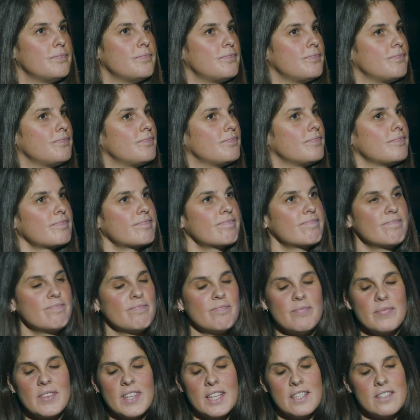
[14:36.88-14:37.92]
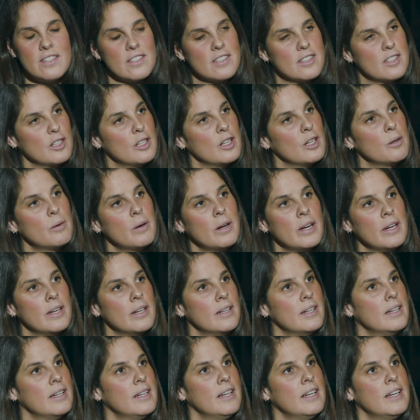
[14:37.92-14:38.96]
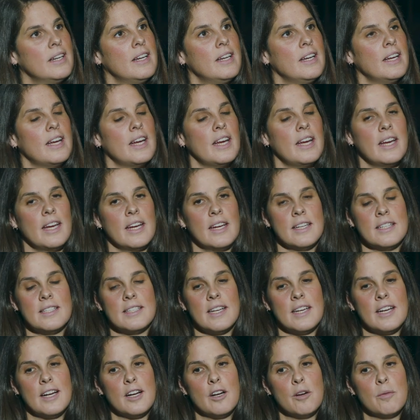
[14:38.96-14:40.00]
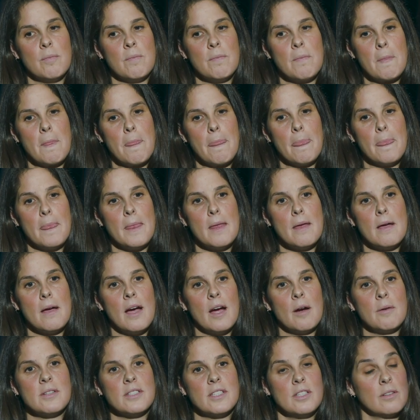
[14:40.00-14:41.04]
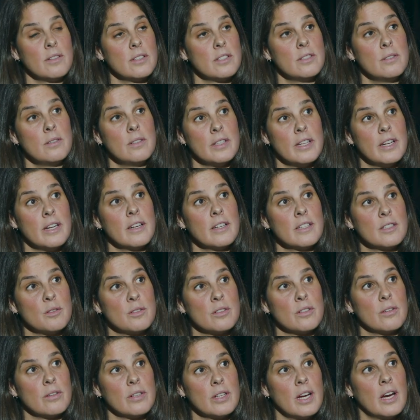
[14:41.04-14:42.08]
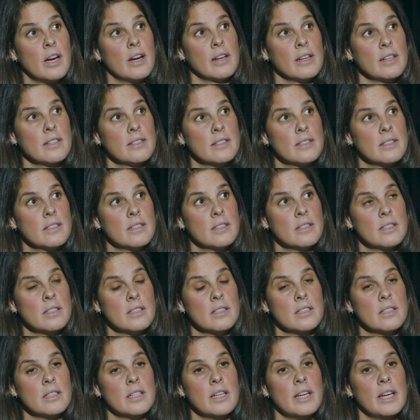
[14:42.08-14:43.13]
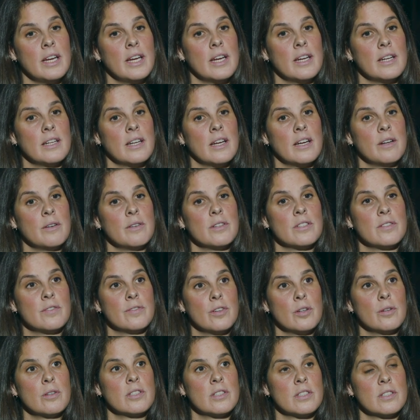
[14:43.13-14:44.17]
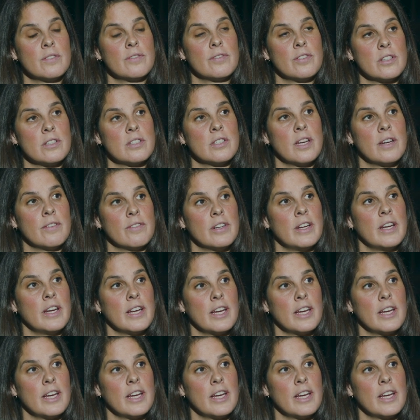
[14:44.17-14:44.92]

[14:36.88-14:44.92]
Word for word: away? Just to get away. And I was the only student there, because it was early August. And it was Focus's first ever day on